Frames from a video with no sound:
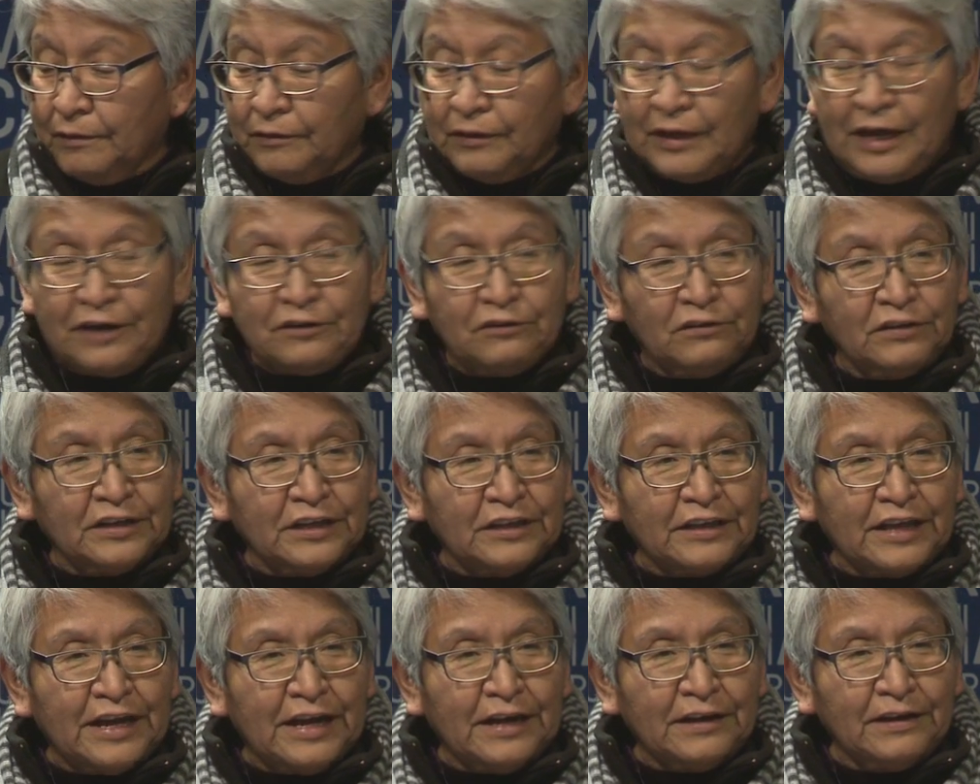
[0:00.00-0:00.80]
Not
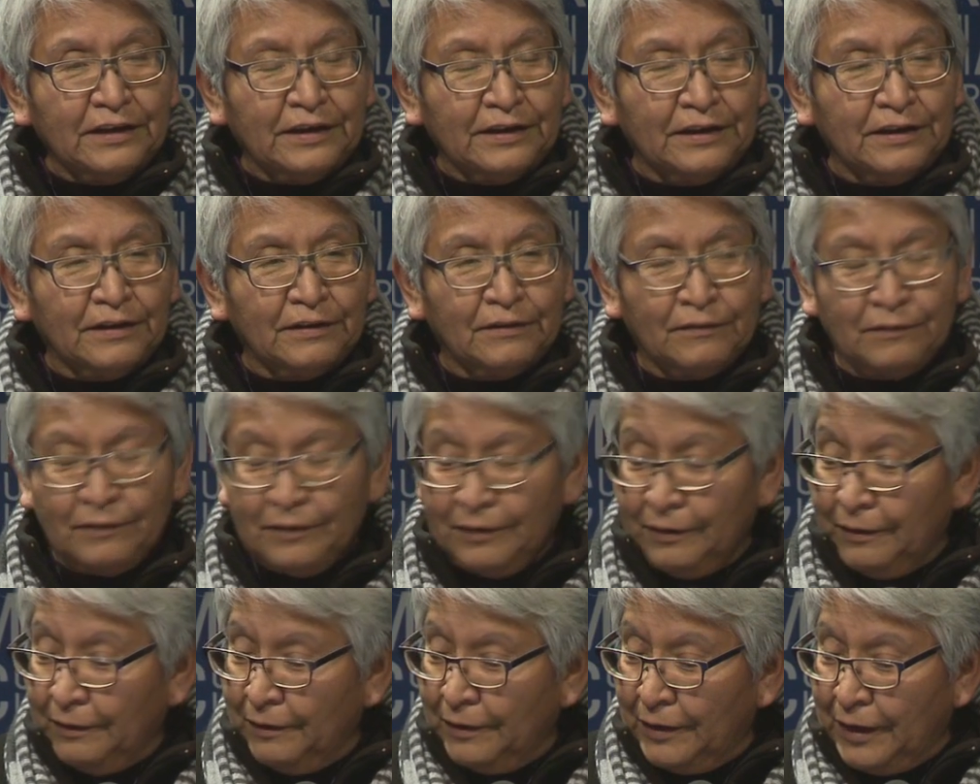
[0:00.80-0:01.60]
only that,
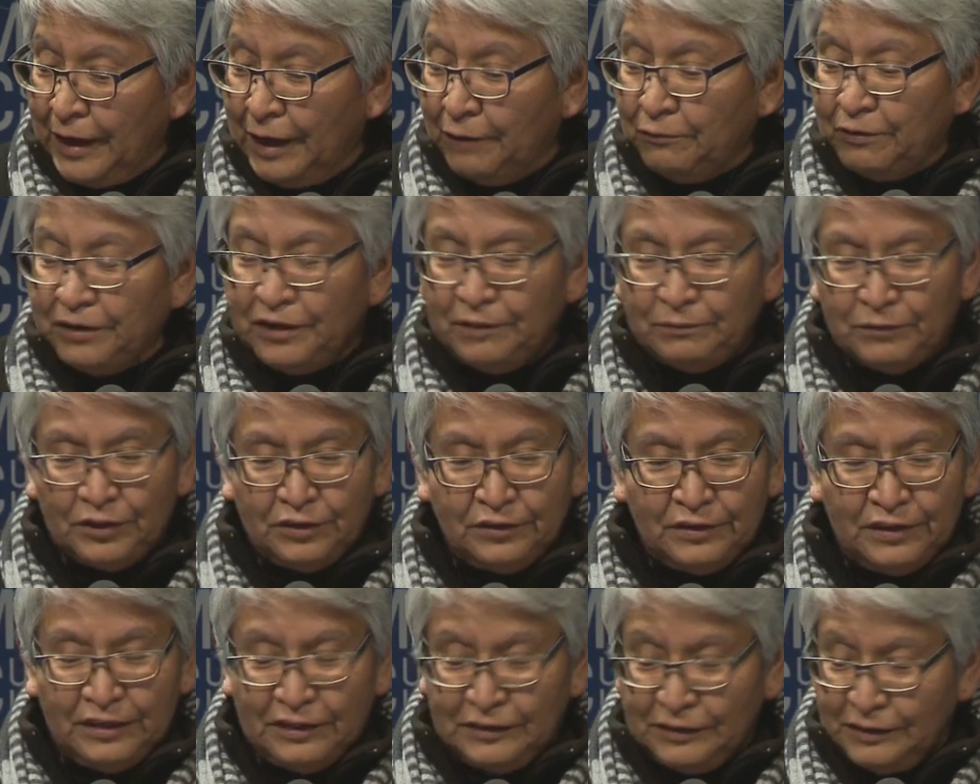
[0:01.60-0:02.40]
I went up
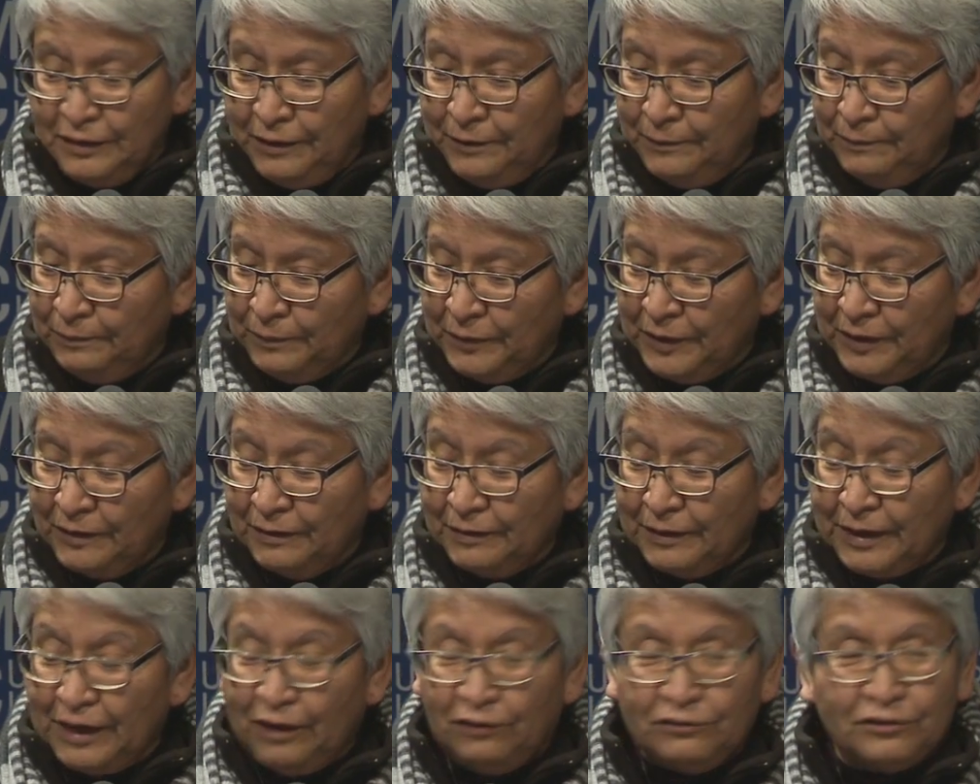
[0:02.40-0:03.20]
to these
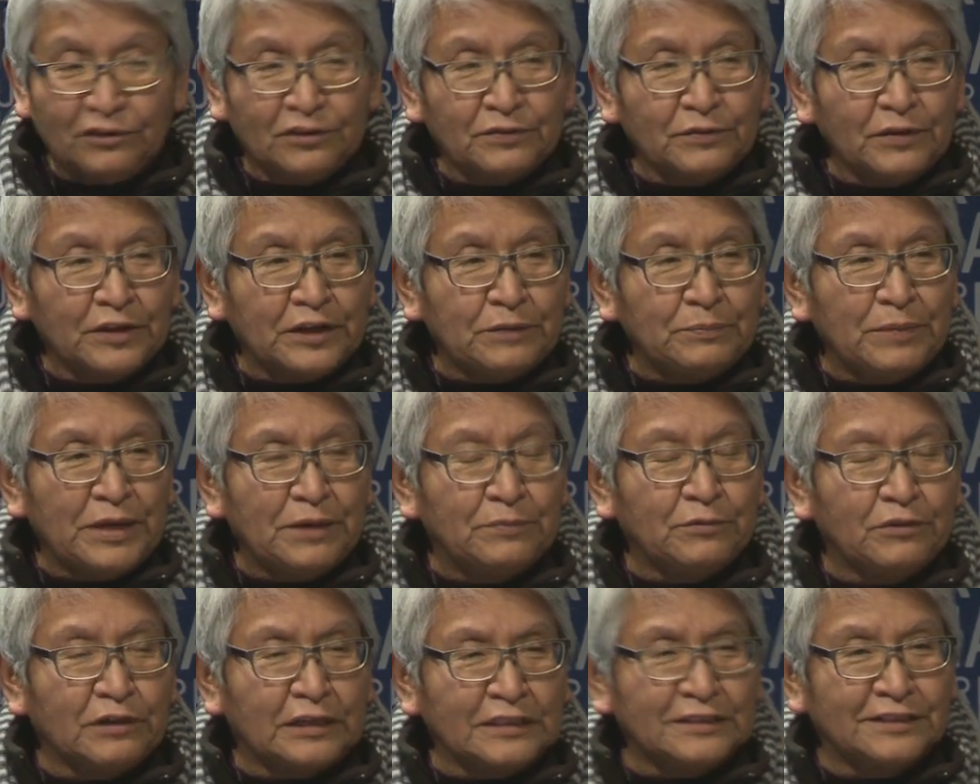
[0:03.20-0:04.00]
elderly
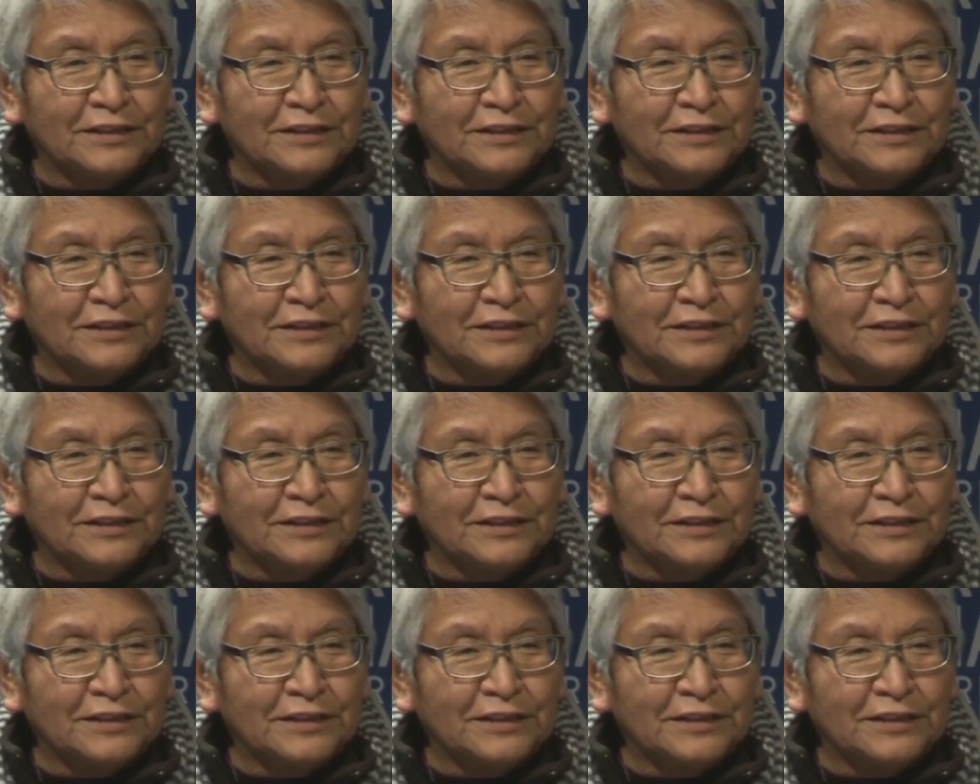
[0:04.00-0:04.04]
people, I